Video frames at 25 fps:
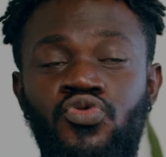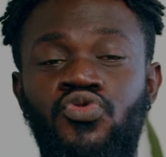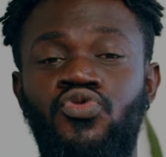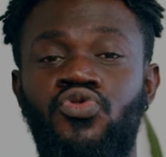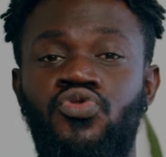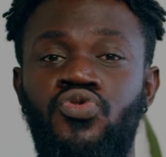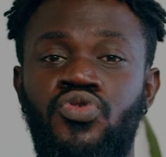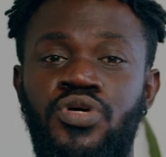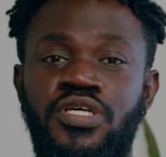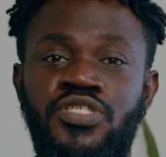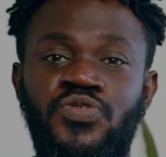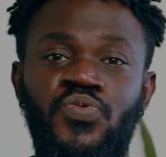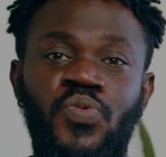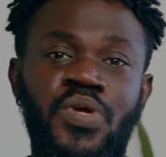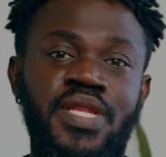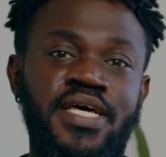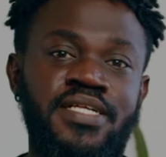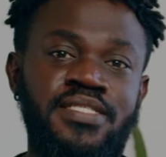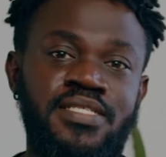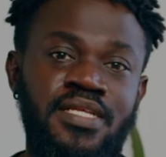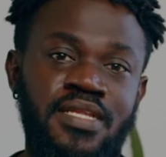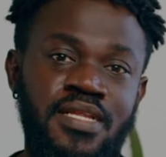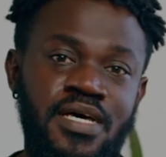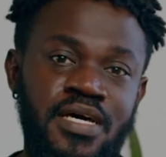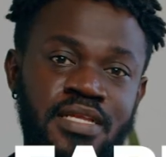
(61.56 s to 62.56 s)
who is
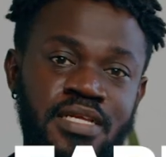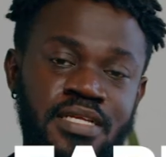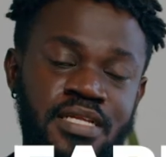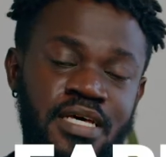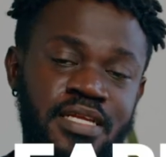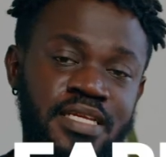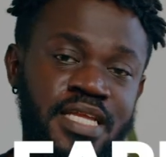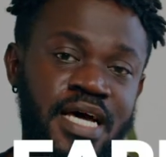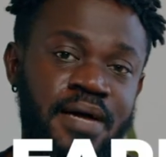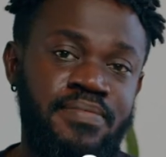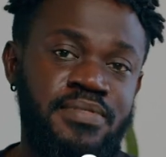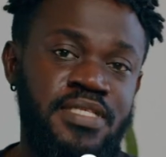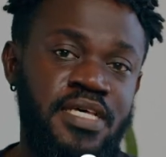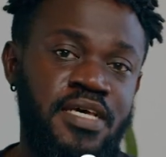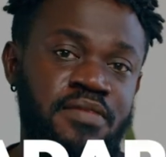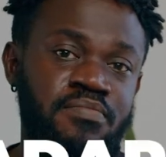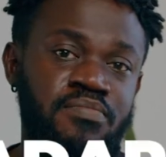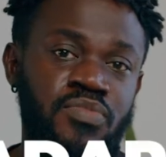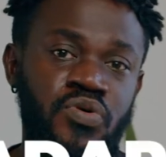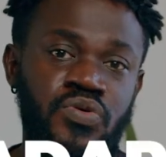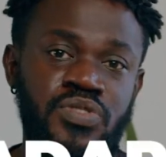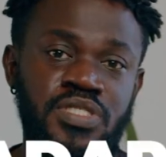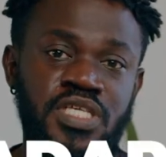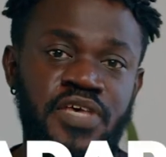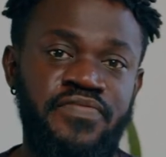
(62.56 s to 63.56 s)
willing to learn and adapt
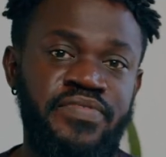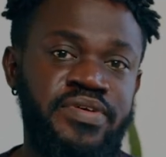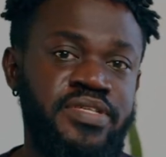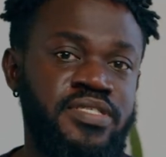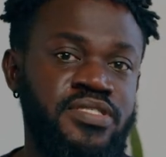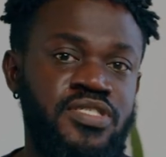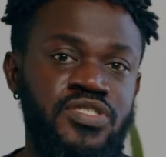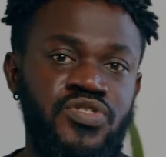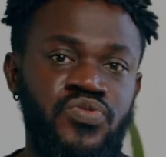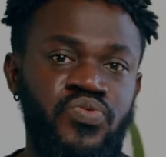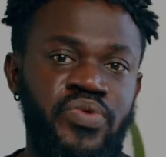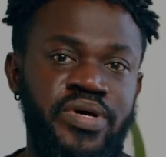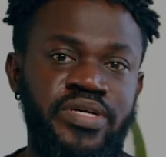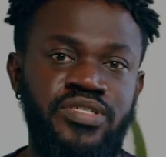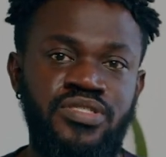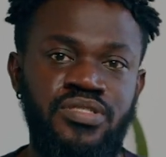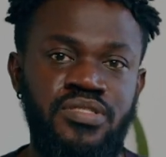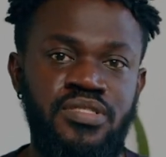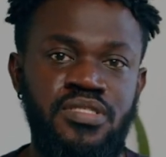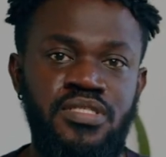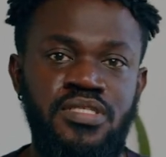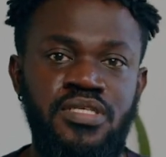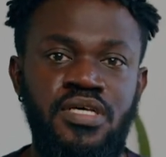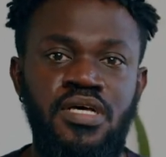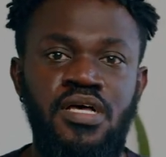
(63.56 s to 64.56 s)
in most given
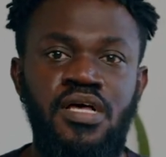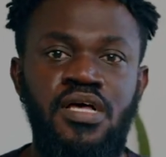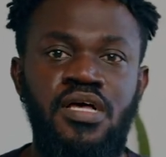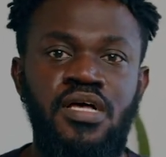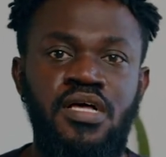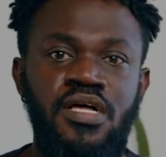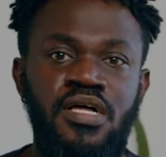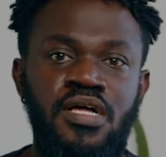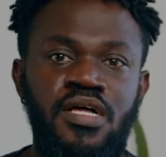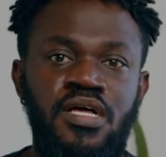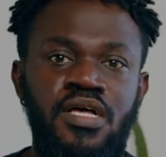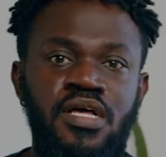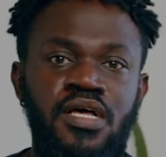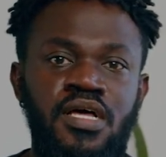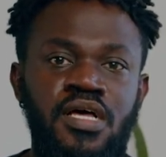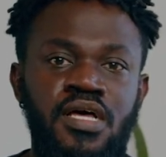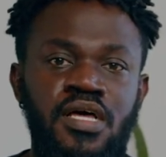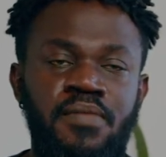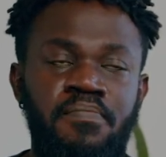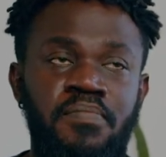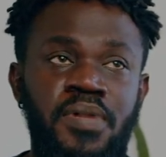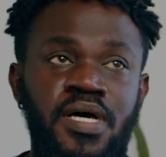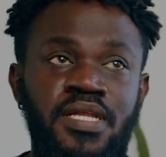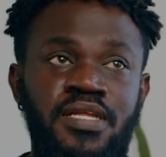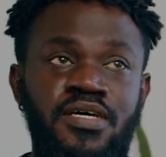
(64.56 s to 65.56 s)
situations.
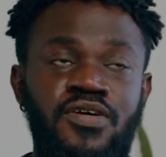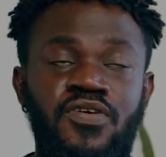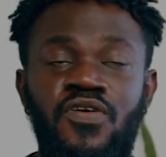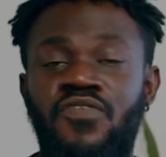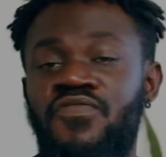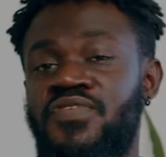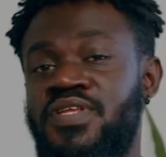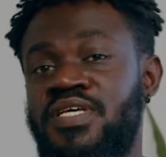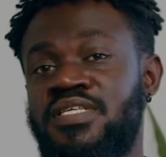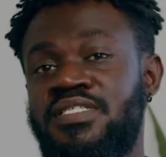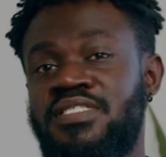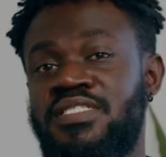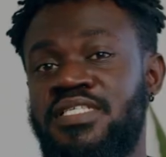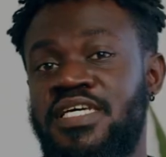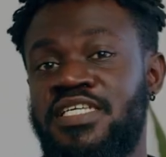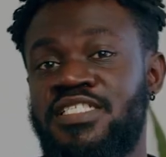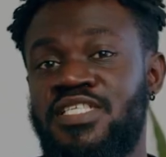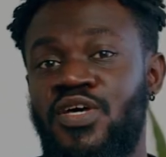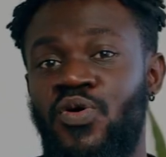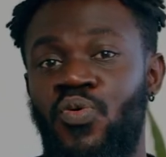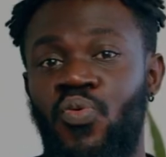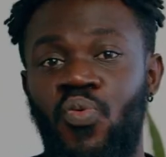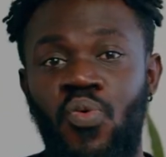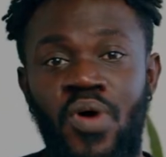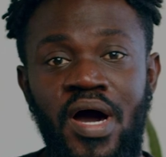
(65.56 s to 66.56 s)
But confidence
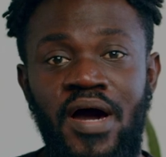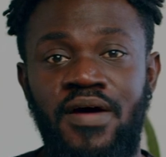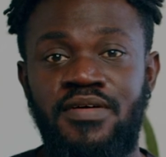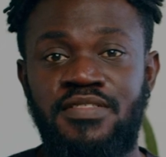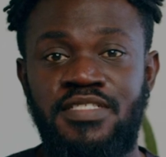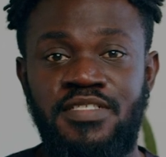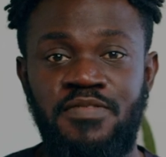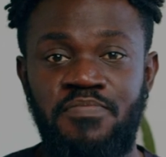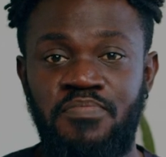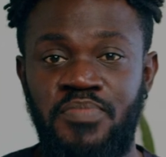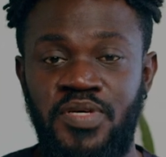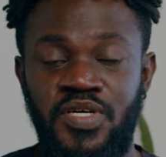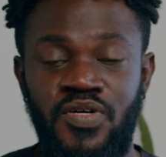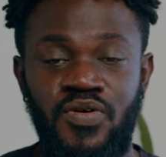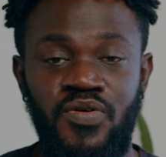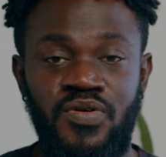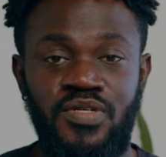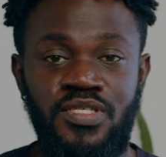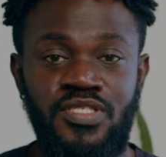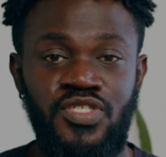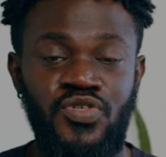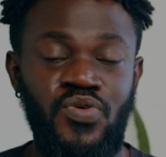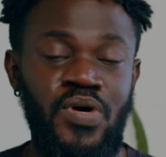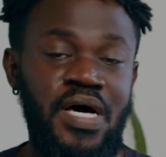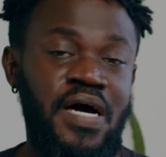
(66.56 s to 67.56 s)
takes a while to
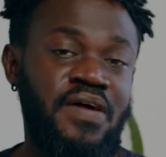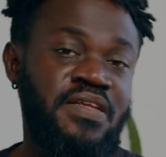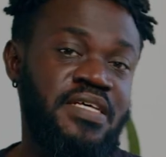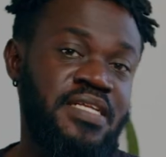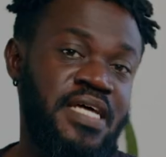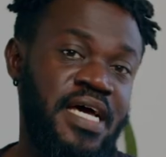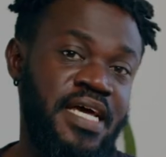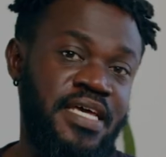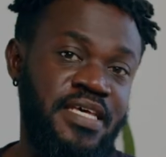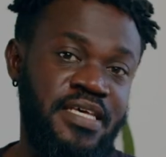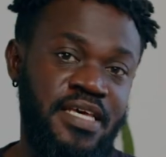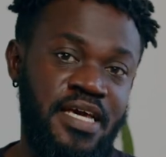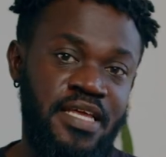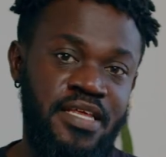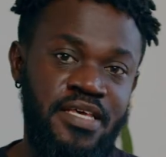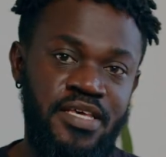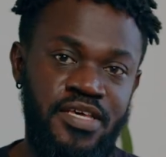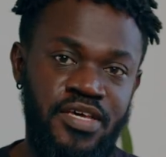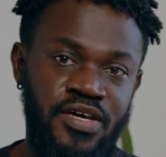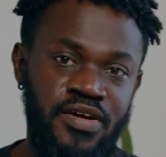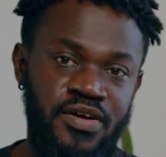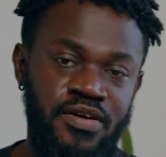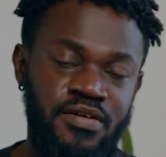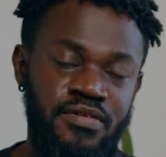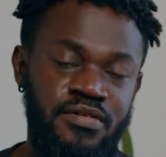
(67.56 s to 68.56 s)
build, so how did I get
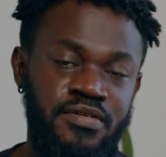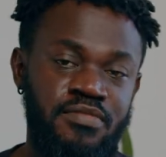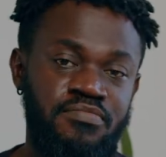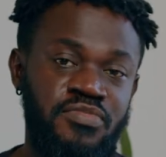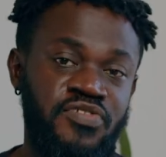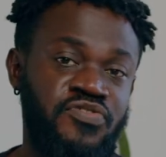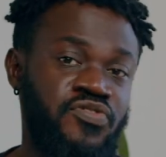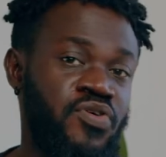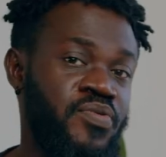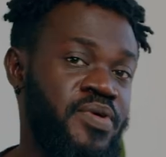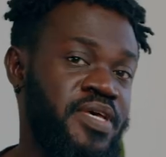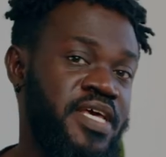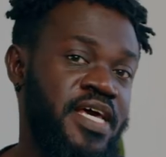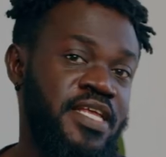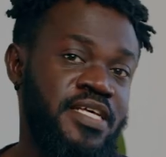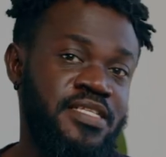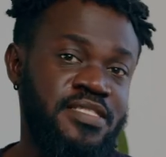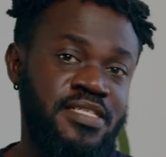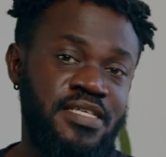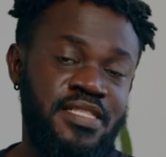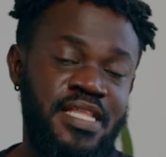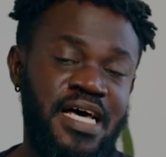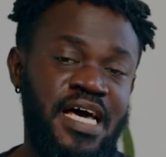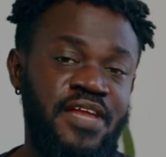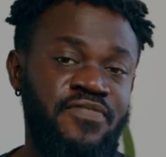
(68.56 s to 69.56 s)
here? Before we get
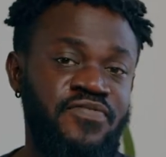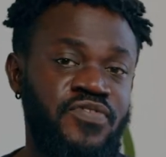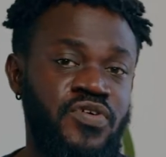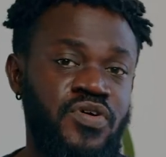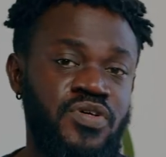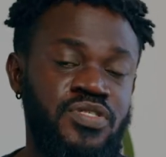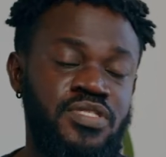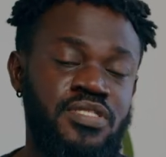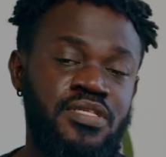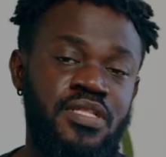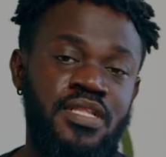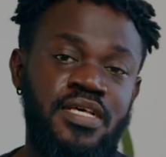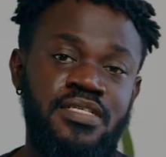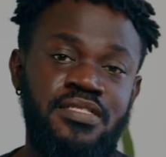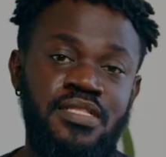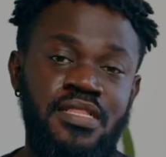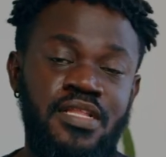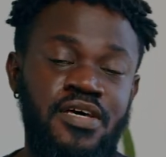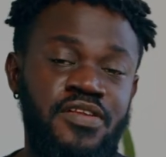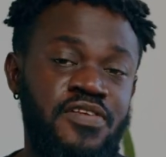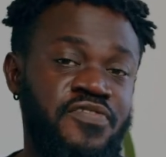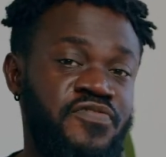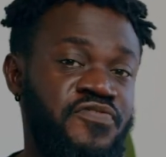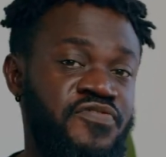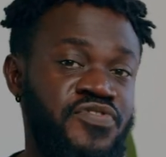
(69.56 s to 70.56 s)
into that, first, let's
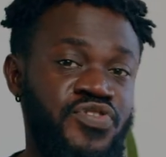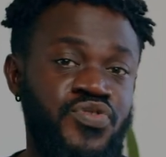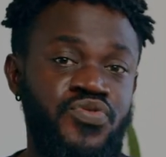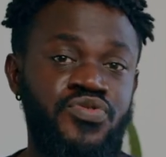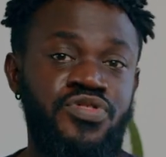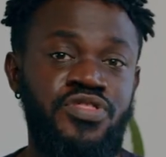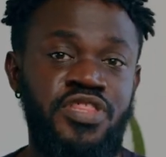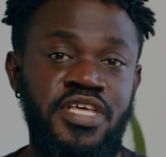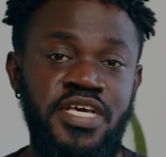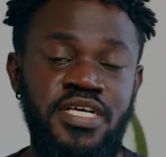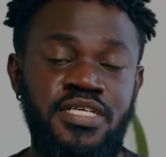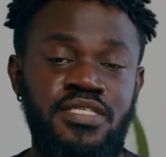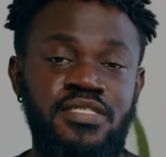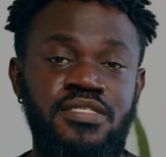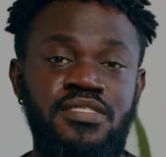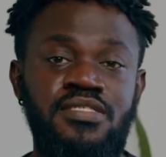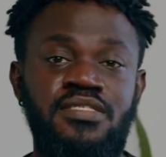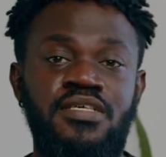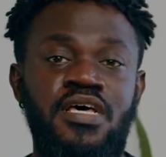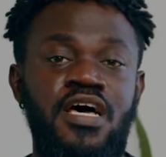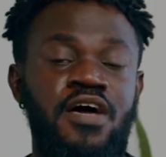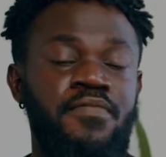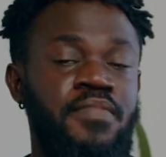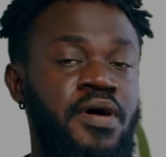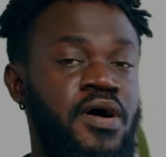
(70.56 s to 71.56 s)
learn a few
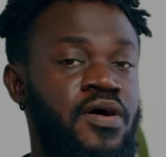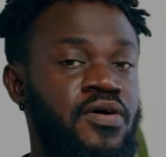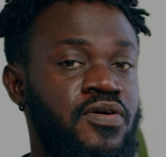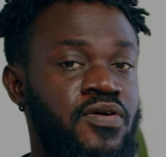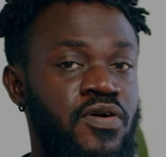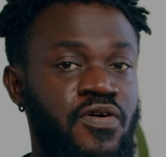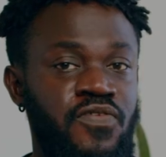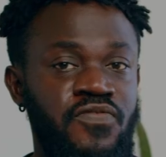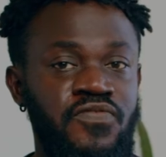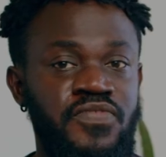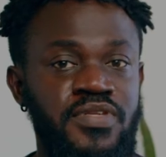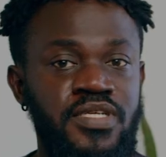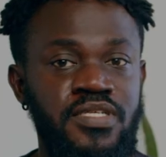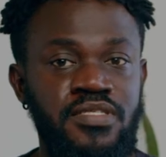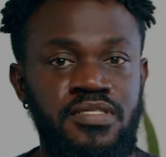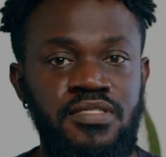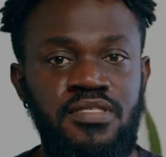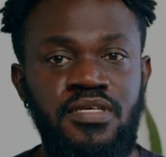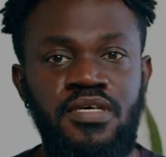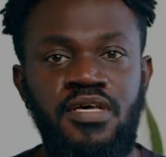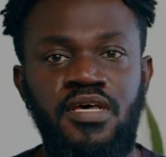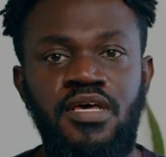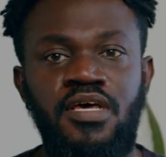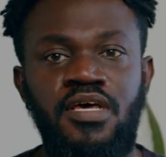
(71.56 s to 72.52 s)
things about confidence.